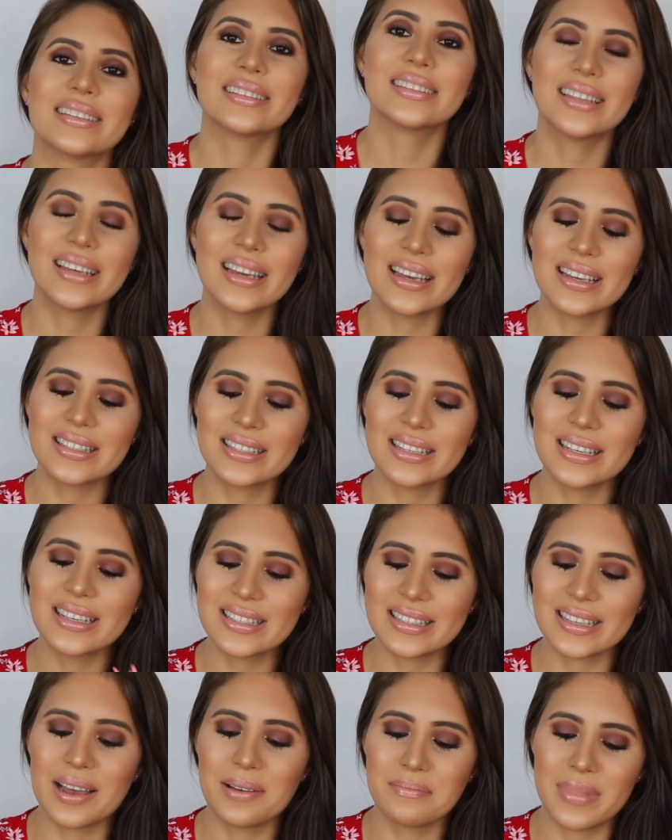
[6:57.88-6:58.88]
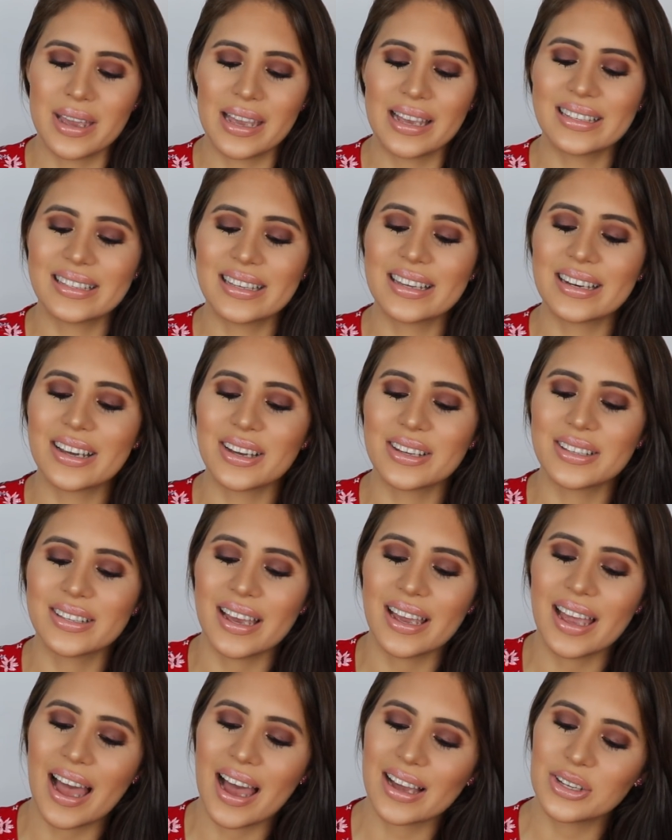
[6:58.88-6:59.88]
This is amazing because
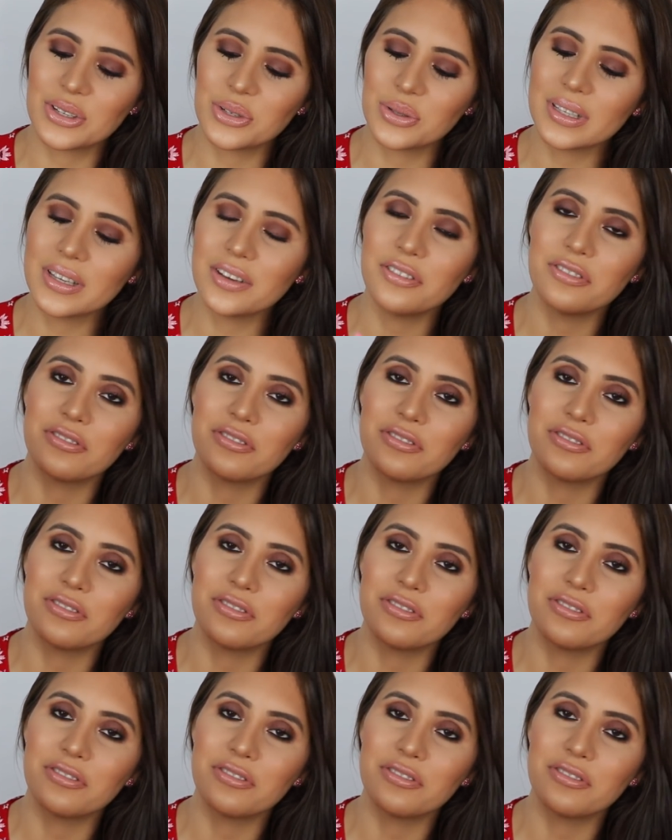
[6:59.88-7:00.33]
I actually